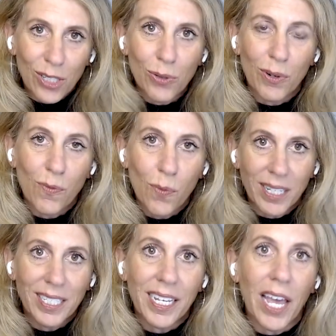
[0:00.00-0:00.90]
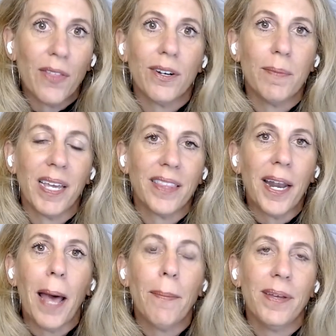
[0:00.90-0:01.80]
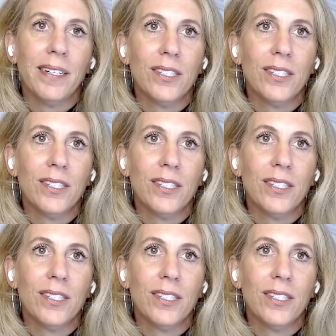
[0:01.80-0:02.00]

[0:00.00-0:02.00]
to sort of work together to make that happen.